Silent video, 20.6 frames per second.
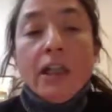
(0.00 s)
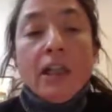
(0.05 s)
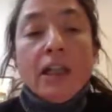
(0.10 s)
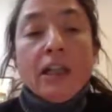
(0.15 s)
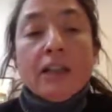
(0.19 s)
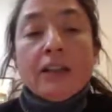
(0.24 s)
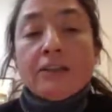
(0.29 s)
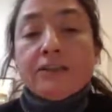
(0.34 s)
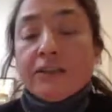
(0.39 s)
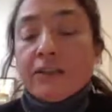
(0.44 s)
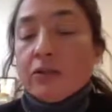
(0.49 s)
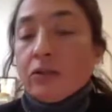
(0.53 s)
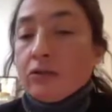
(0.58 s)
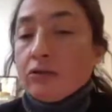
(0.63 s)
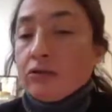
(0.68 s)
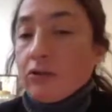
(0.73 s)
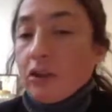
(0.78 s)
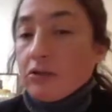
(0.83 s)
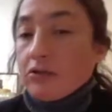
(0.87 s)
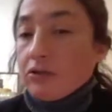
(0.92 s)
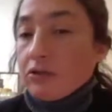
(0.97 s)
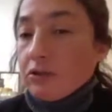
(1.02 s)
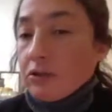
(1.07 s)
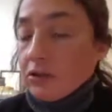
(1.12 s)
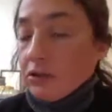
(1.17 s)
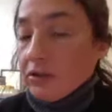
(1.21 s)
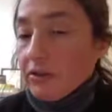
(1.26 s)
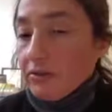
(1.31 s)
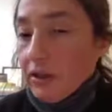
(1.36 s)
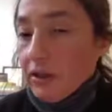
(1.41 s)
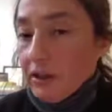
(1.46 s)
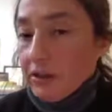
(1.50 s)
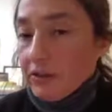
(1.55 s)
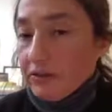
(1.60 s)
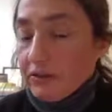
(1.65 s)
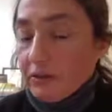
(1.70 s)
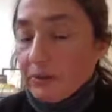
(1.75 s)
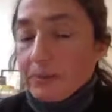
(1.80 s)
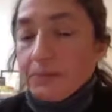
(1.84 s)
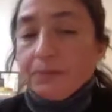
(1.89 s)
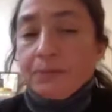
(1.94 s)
in a single junction device.